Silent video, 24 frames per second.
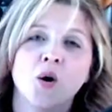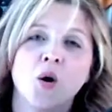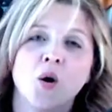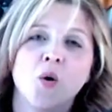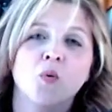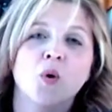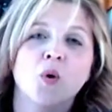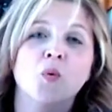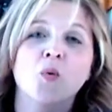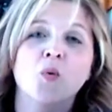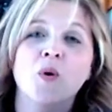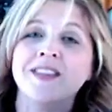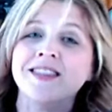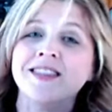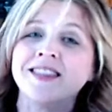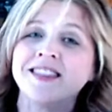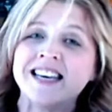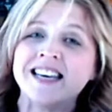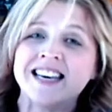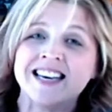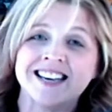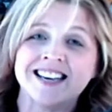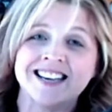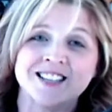Well, one
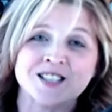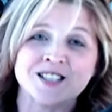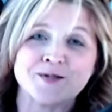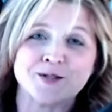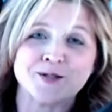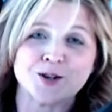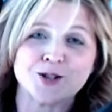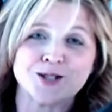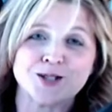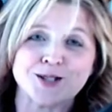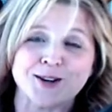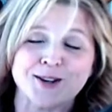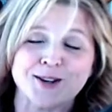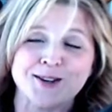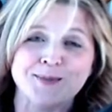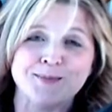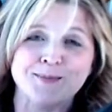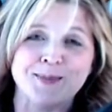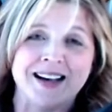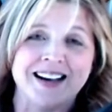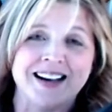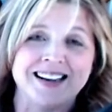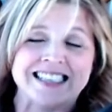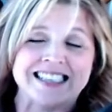thing is for certain,
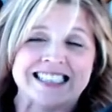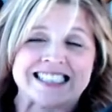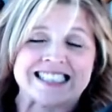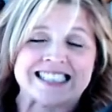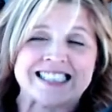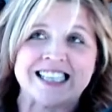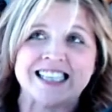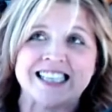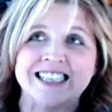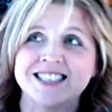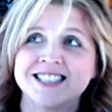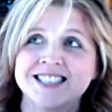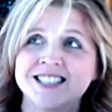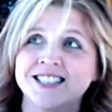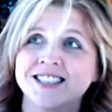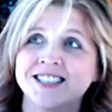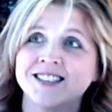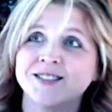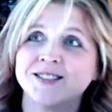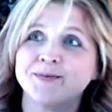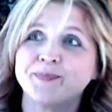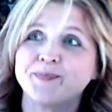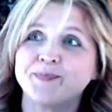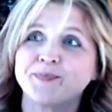Matt, is that
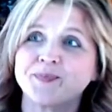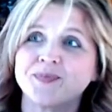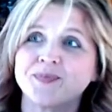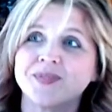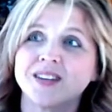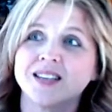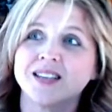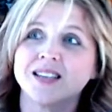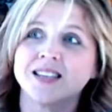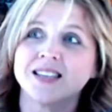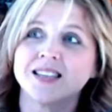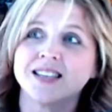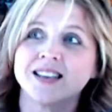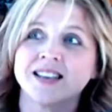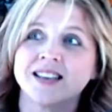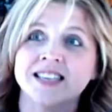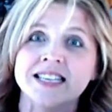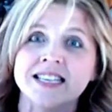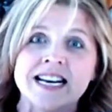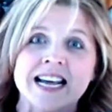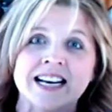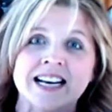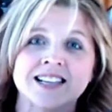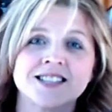
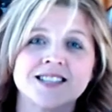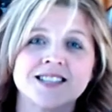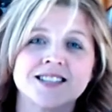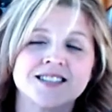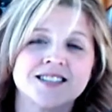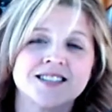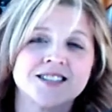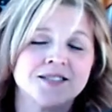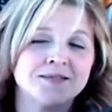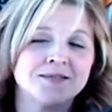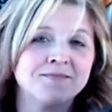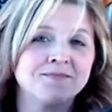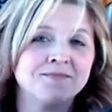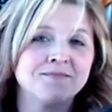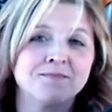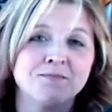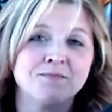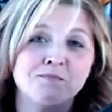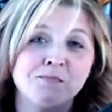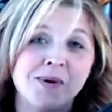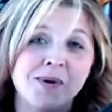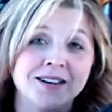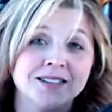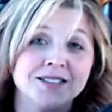the next
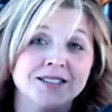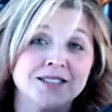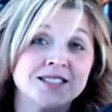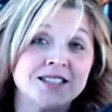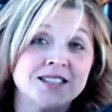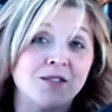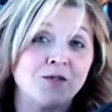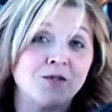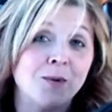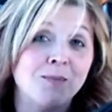several